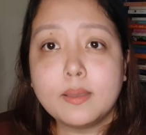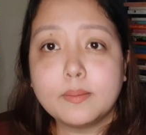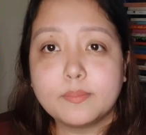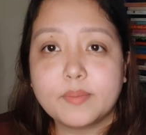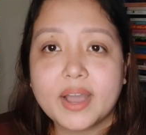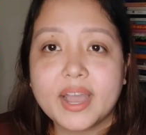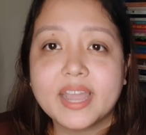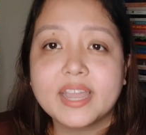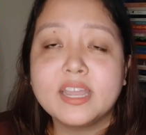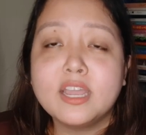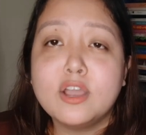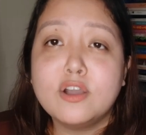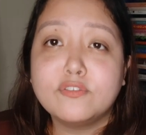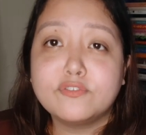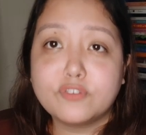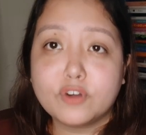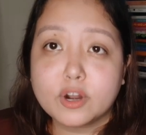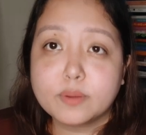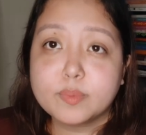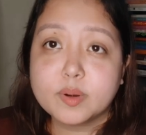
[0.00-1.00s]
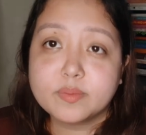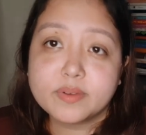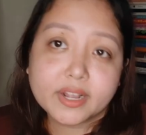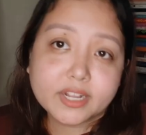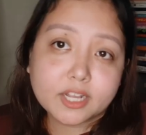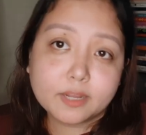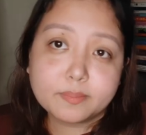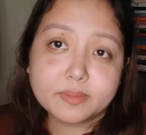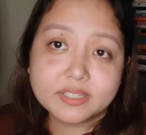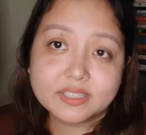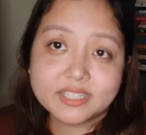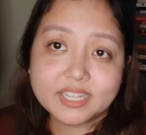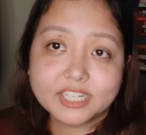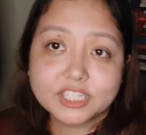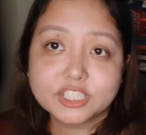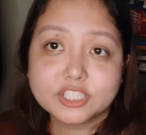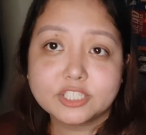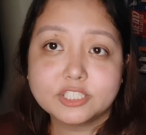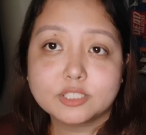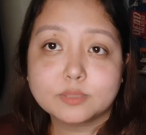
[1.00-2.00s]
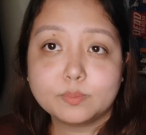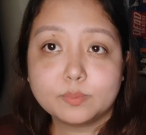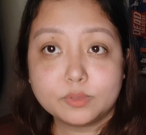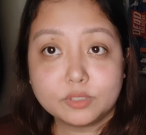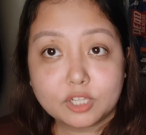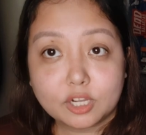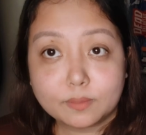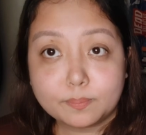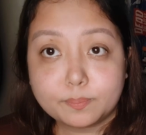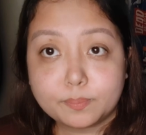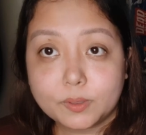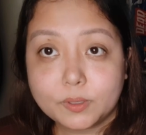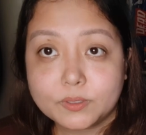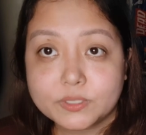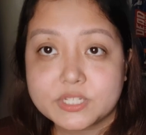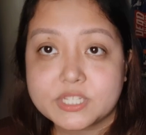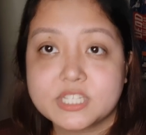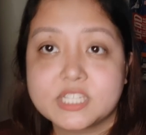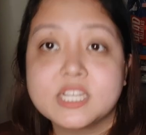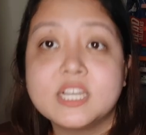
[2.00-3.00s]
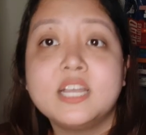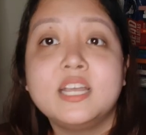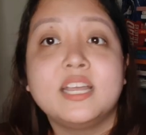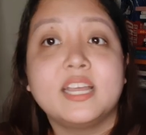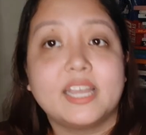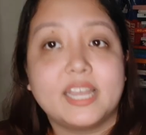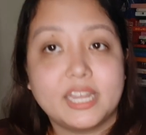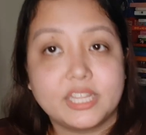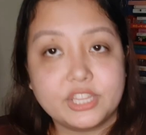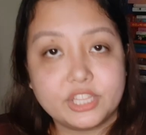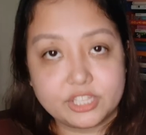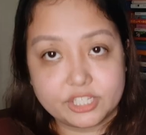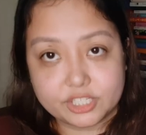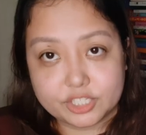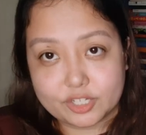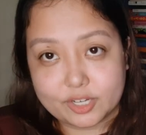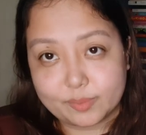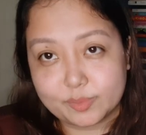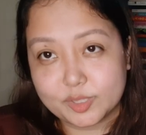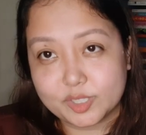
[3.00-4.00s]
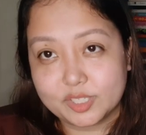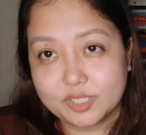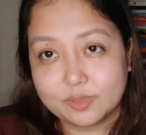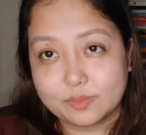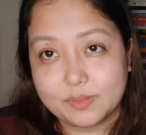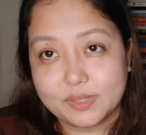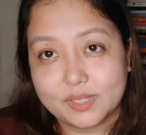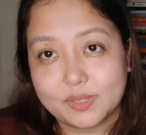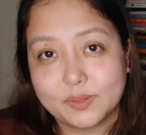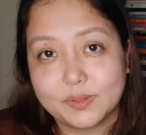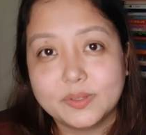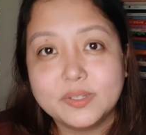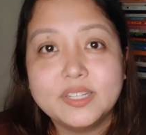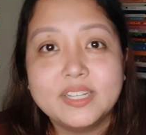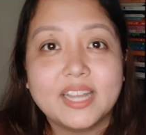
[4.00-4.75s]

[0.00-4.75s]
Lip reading: my former recommendations blog posts in the descriptions below.